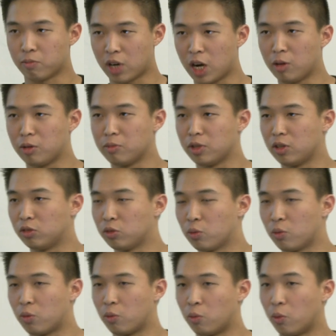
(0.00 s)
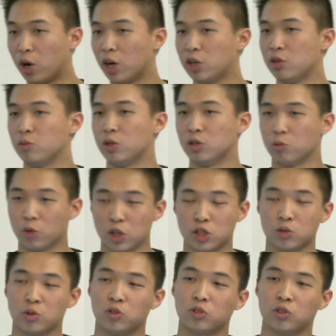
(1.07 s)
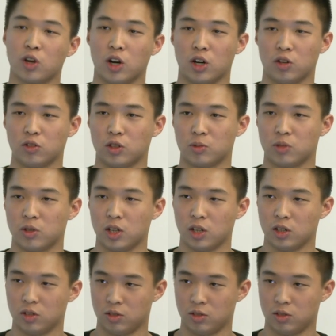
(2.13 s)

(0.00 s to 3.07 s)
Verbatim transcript: problem is where, do we, where should we start our subarray?